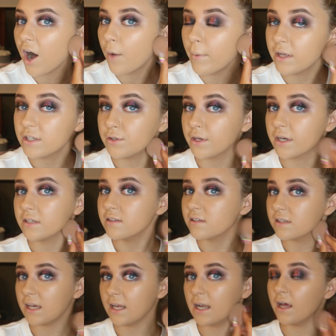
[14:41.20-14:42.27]
can't wait to do the
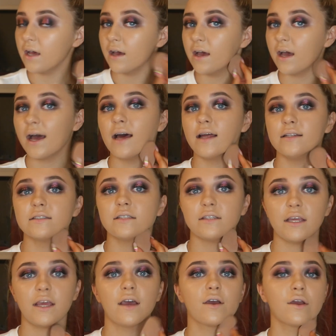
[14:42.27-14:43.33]
concealer and
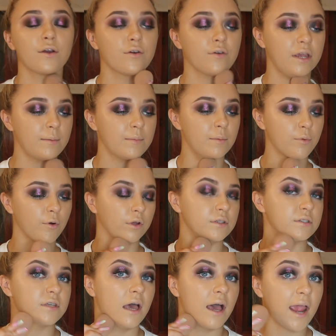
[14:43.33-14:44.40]
the cream
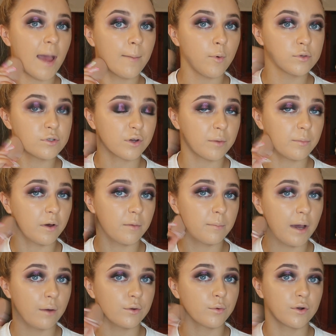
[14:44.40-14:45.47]
bronzer. I am also going to put a
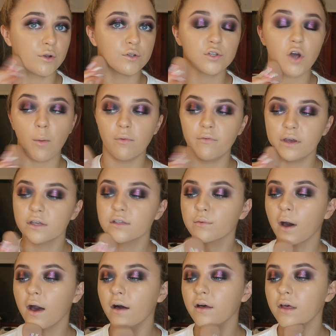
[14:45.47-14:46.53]
powder one on top of it as
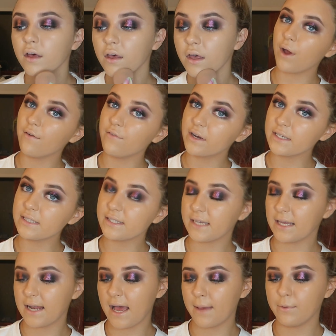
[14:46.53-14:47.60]
well. Now for
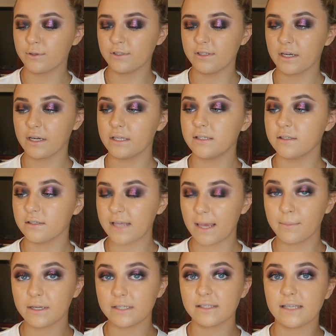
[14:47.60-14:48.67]
concealer, I'm using the
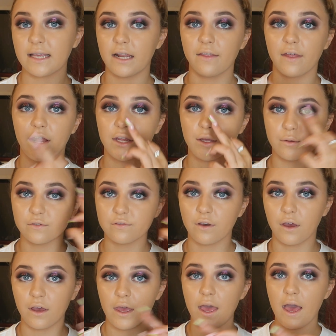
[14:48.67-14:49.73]
same concealer that I use
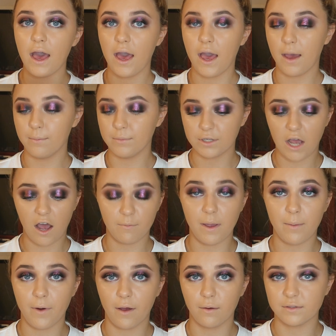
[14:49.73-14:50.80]
for to carve
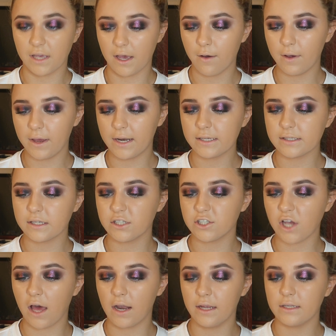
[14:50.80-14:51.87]
my brows out. It is the
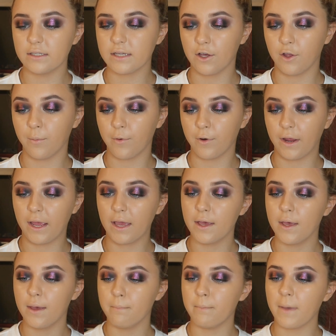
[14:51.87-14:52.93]
Charlotte Tilbury
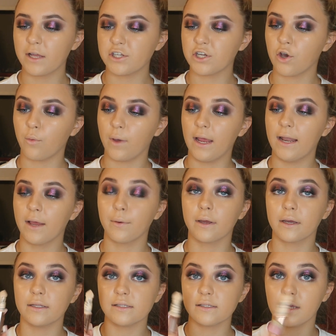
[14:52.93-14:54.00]
Magic Away Liquid
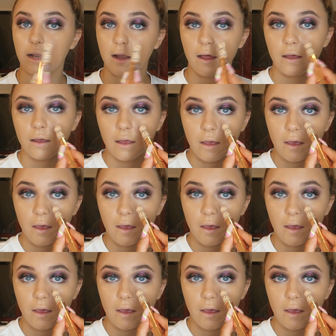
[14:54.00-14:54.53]
Concealer.